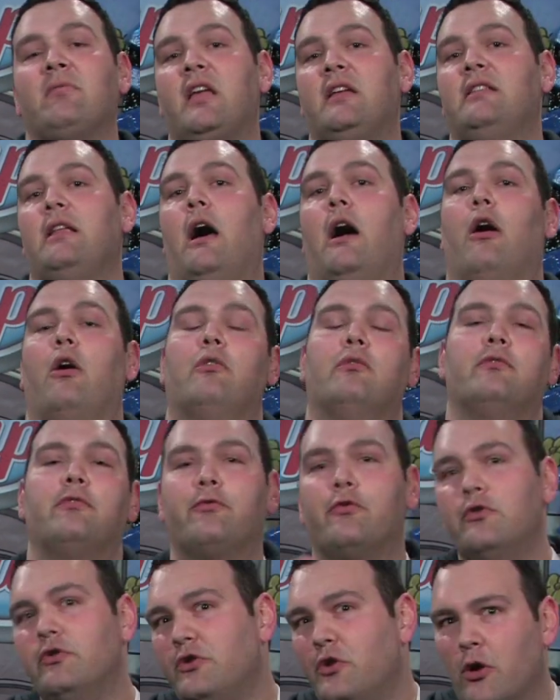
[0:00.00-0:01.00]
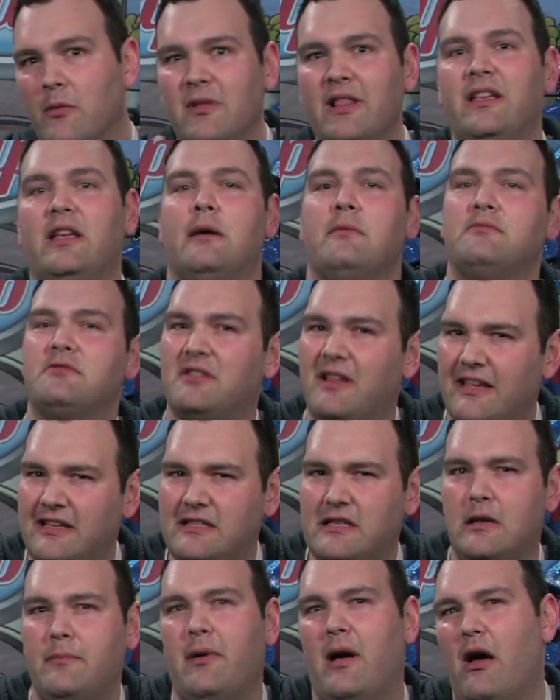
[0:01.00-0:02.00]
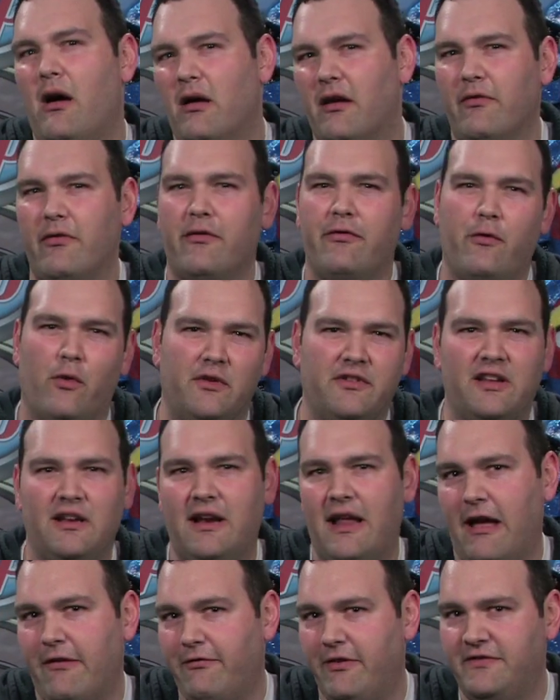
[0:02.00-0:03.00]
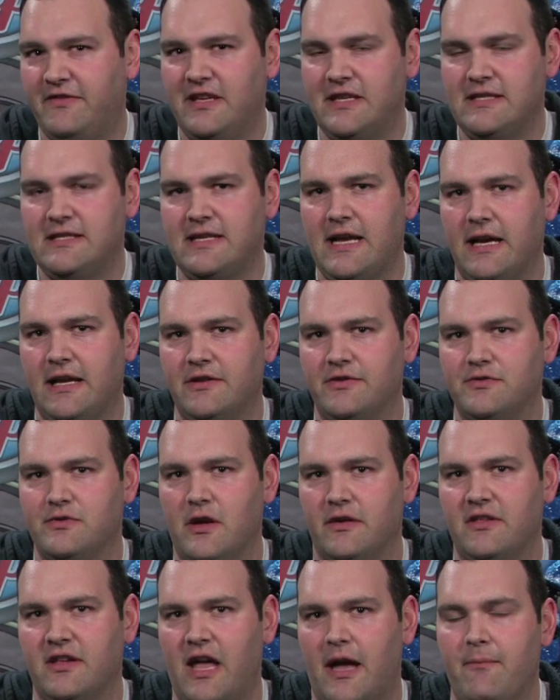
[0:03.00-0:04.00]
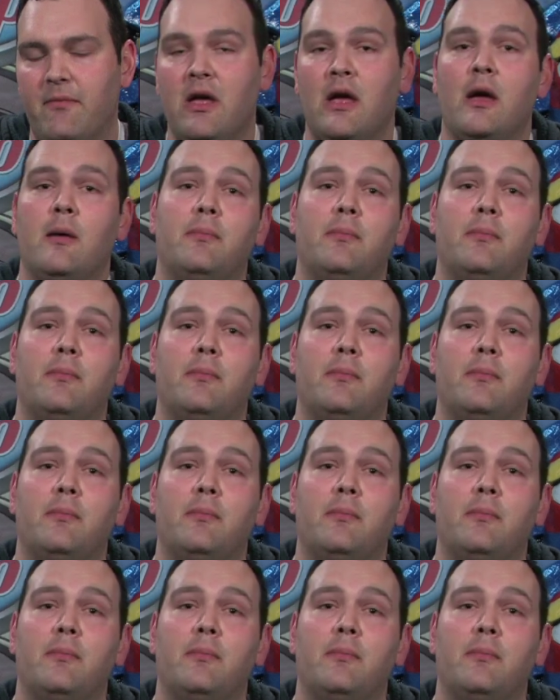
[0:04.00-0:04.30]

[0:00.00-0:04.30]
Now, fruit normally comes, like I said, about every 14.5, 15 seconds throughout the game.